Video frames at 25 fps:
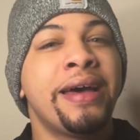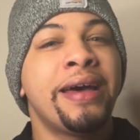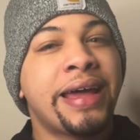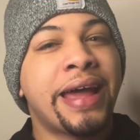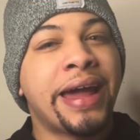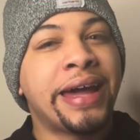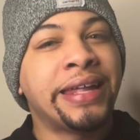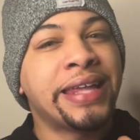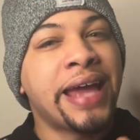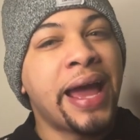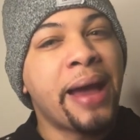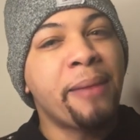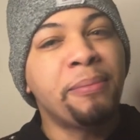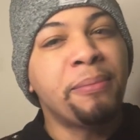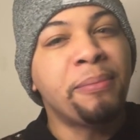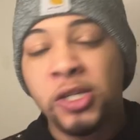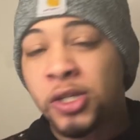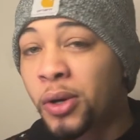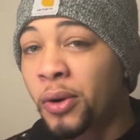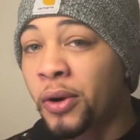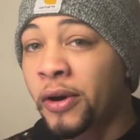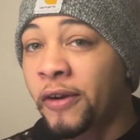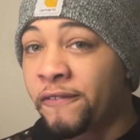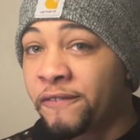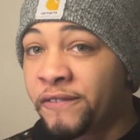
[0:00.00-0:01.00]
and they had me so
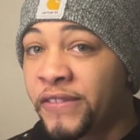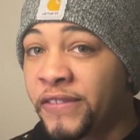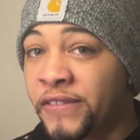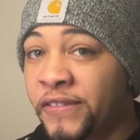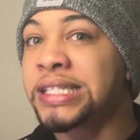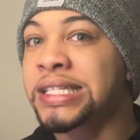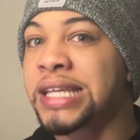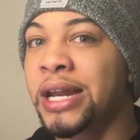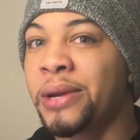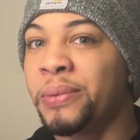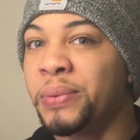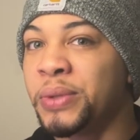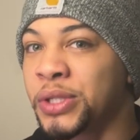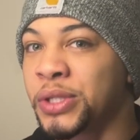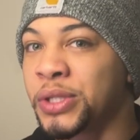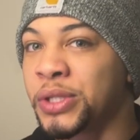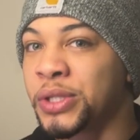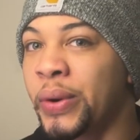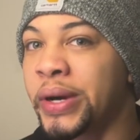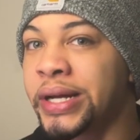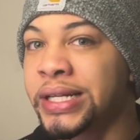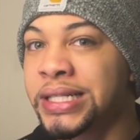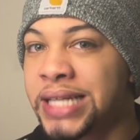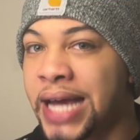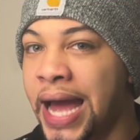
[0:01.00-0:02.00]
convinced that it was
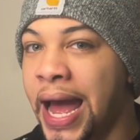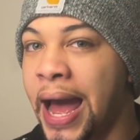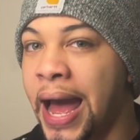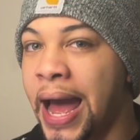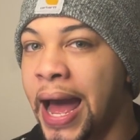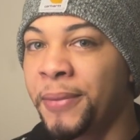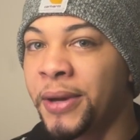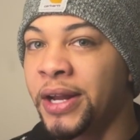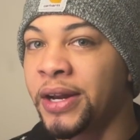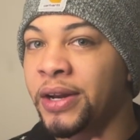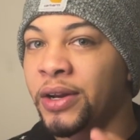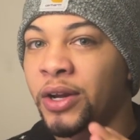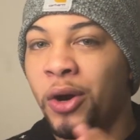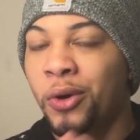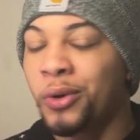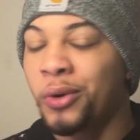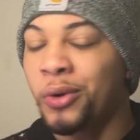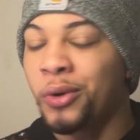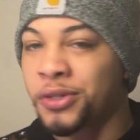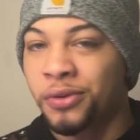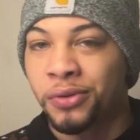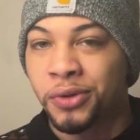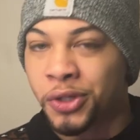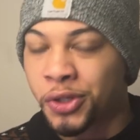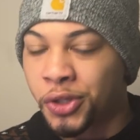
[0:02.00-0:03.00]
going to happen. Cody's
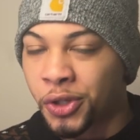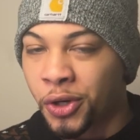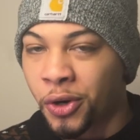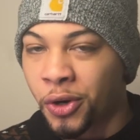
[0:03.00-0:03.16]
for sure